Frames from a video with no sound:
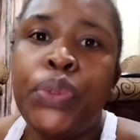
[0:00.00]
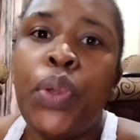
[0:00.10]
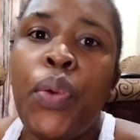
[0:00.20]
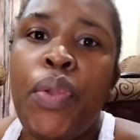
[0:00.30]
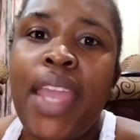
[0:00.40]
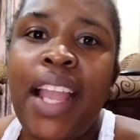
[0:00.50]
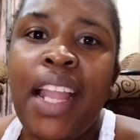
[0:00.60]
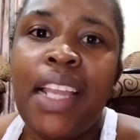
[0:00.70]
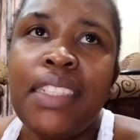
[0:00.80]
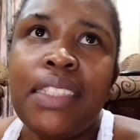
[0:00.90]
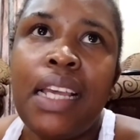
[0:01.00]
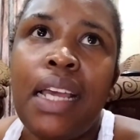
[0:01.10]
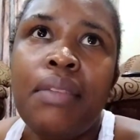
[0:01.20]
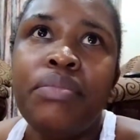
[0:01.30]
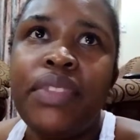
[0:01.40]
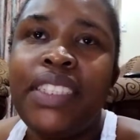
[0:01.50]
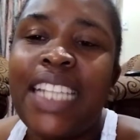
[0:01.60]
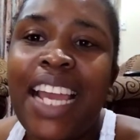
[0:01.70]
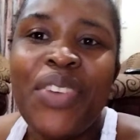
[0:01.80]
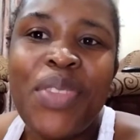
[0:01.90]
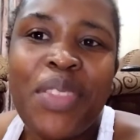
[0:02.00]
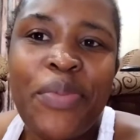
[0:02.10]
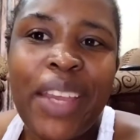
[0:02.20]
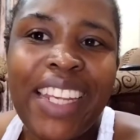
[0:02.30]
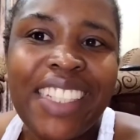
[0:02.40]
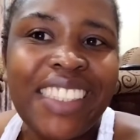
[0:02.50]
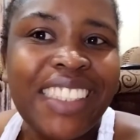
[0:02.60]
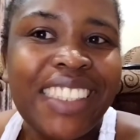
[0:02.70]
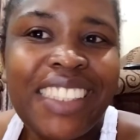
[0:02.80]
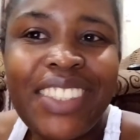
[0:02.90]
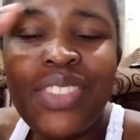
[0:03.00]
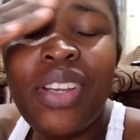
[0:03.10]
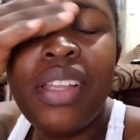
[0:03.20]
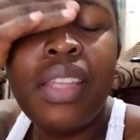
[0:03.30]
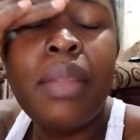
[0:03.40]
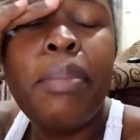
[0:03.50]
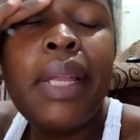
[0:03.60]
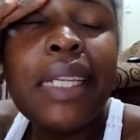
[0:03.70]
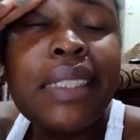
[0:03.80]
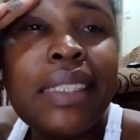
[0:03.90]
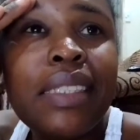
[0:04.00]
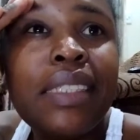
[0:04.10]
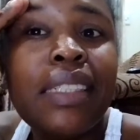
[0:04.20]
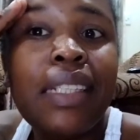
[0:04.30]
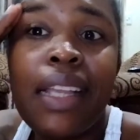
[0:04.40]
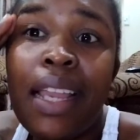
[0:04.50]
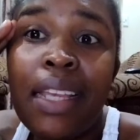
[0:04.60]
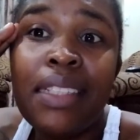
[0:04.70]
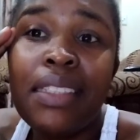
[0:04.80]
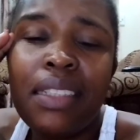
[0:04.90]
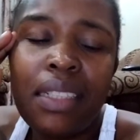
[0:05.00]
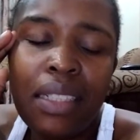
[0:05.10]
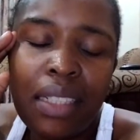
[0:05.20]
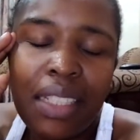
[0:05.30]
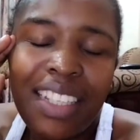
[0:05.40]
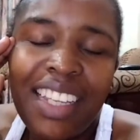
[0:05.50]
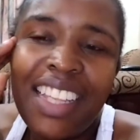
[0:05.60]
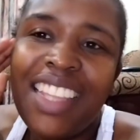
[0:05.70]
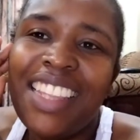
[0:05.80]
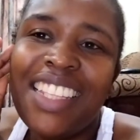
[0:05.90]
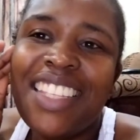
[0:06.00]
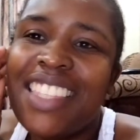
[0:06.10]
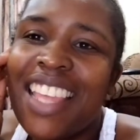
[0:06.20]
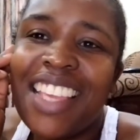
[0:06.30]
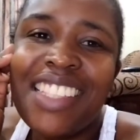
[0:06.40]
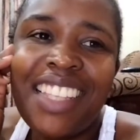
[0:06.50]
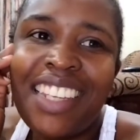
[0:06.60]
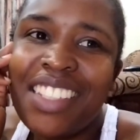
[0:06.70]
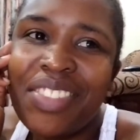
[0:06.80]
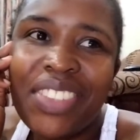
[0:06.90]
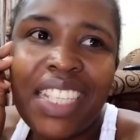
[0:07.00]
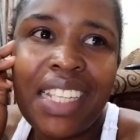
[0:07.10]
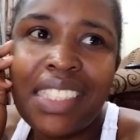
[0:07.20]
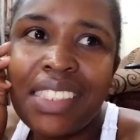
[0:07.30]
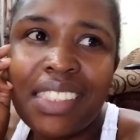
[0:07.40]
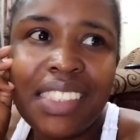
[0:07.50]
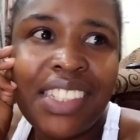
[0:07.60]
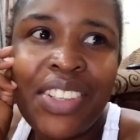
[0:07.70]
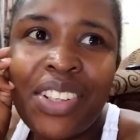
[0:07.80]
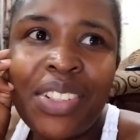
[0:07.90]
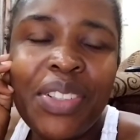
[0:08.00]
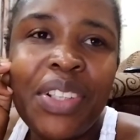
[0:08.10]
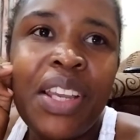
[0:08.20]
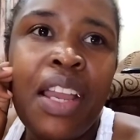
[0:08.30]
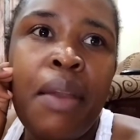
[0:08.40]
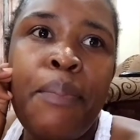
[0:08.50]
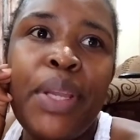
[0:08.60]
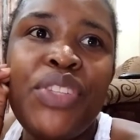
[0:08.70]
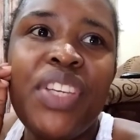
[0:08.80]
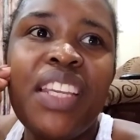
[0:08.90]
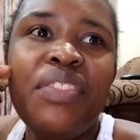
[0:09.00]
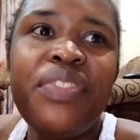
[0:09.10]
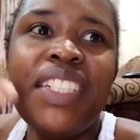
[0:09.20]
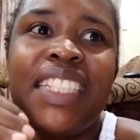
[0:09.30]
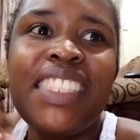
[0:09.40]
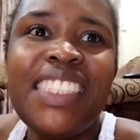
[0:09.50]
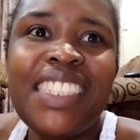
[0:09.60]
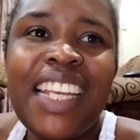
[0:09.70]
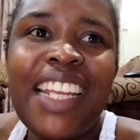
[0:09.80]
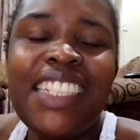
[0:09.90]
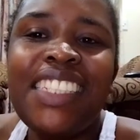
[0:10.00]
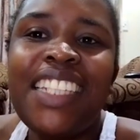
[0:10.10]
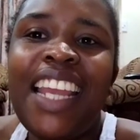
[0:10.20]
So yeah guys, I'm done with the Pilates. The Pilates guys, these things are difficult, you know, but you can feel the stretch.